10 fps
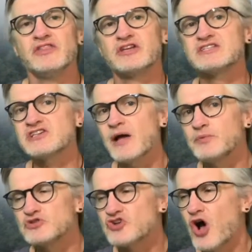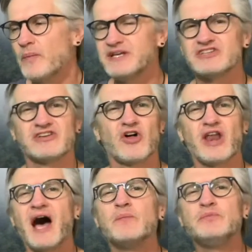the disciples commented
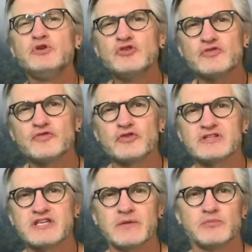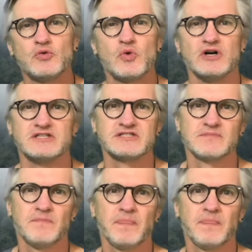on how beautiful the temple was.